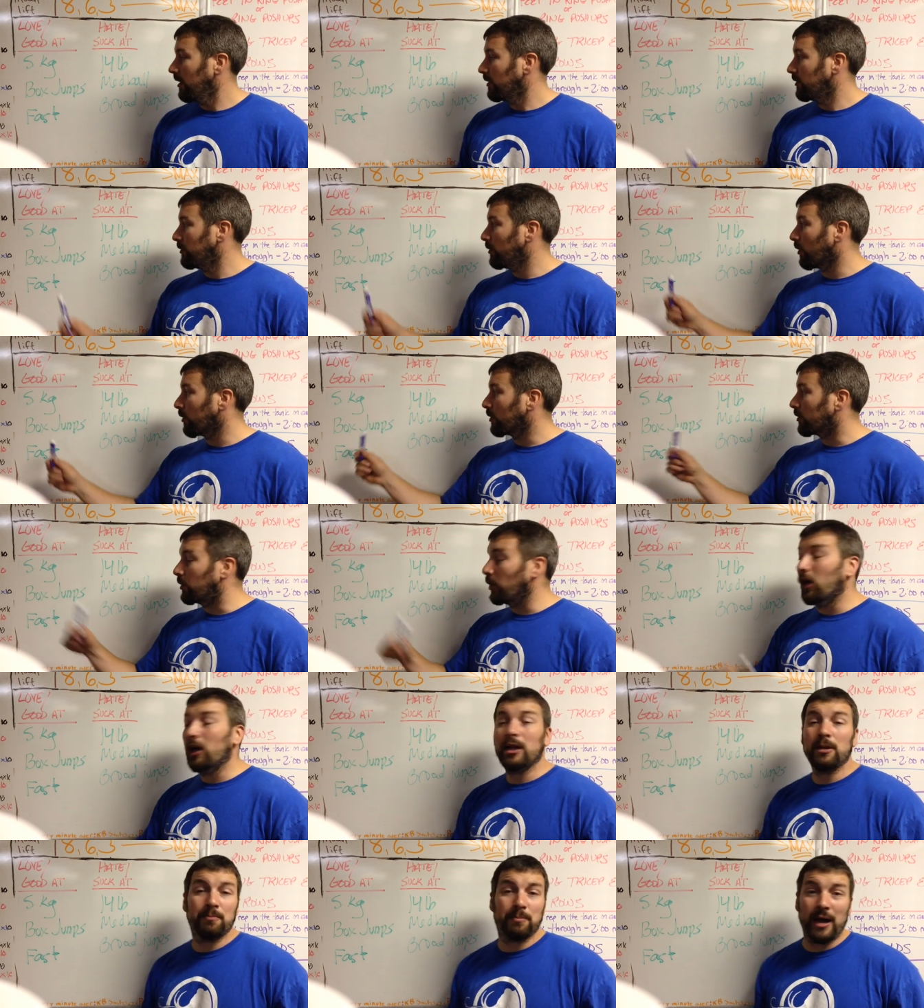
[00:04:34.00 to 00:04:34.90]
You're
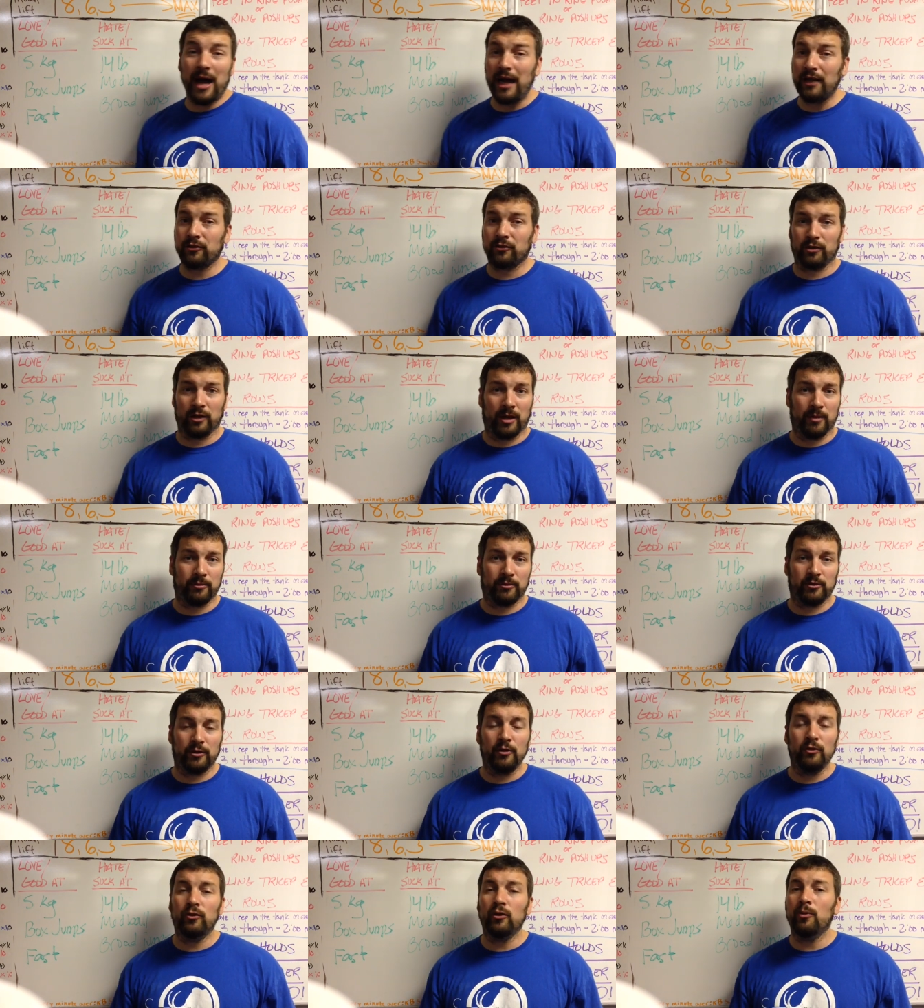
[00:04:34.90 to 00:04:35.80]
good at box
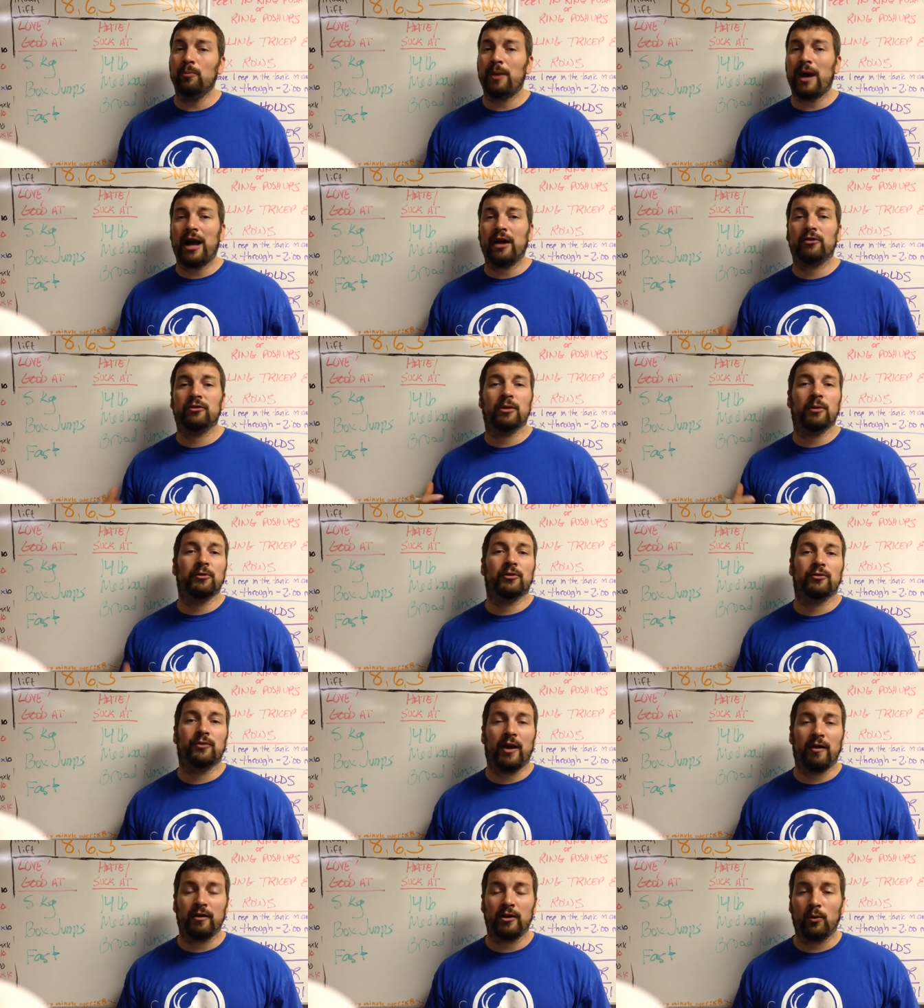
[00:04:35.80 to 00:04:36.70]
jumps. You do box jumps
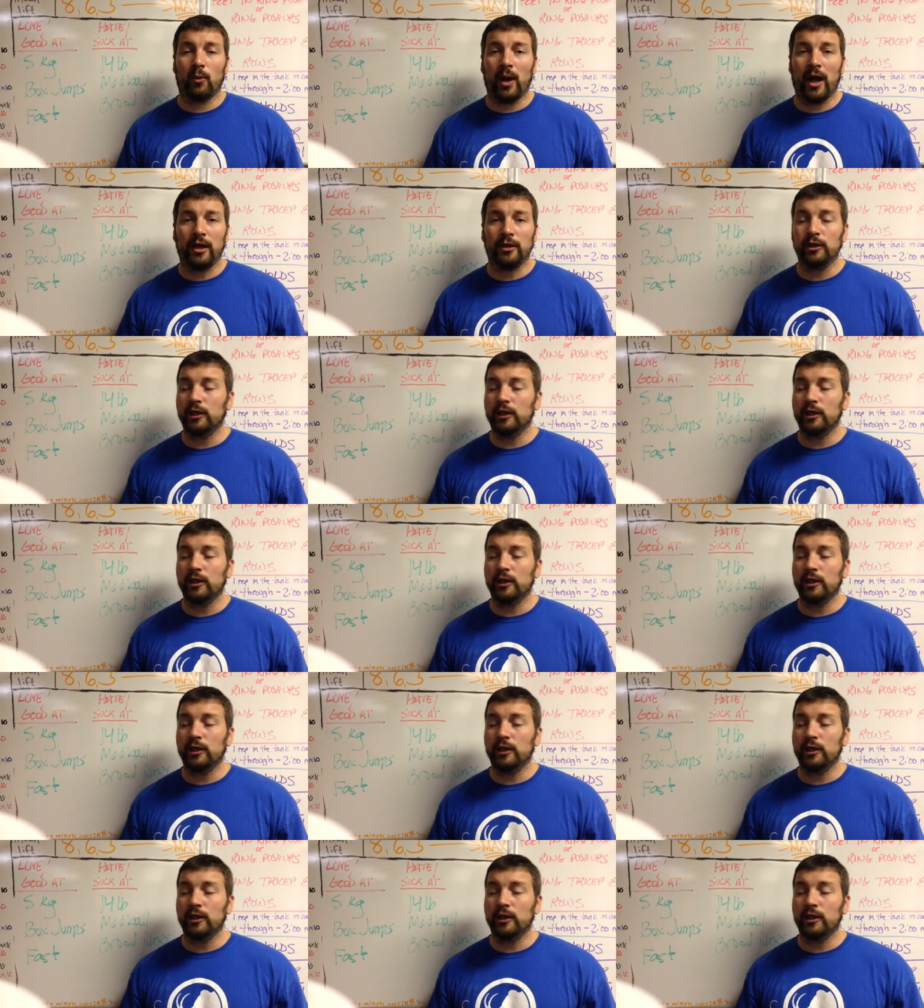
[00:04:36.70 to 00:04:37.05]
very well.